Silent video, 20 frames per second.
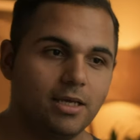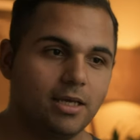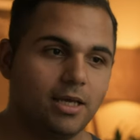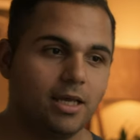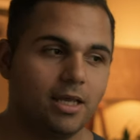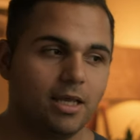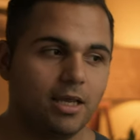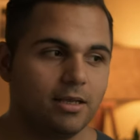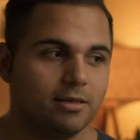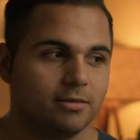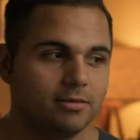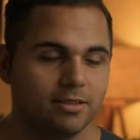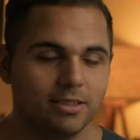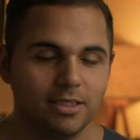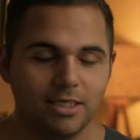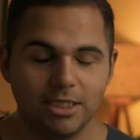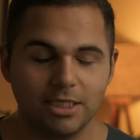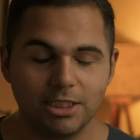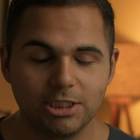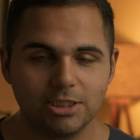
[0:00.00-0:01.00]
and
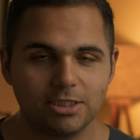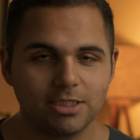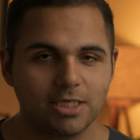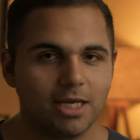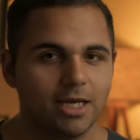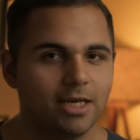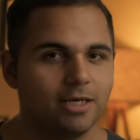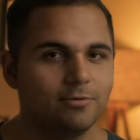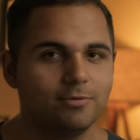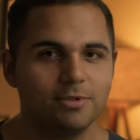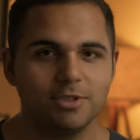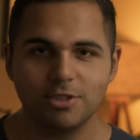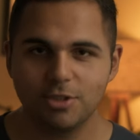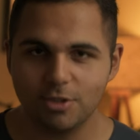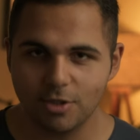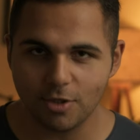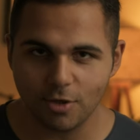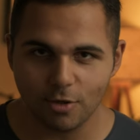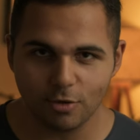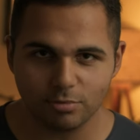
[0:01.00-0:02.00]
it just kind of was a
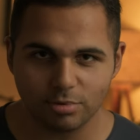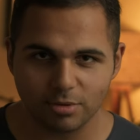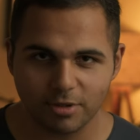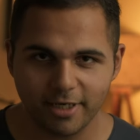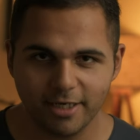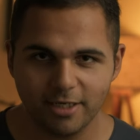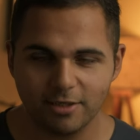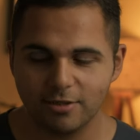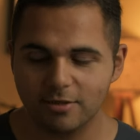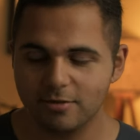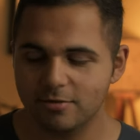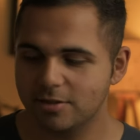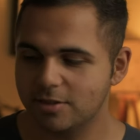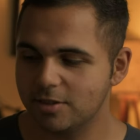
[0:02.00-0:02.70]
no-brainer.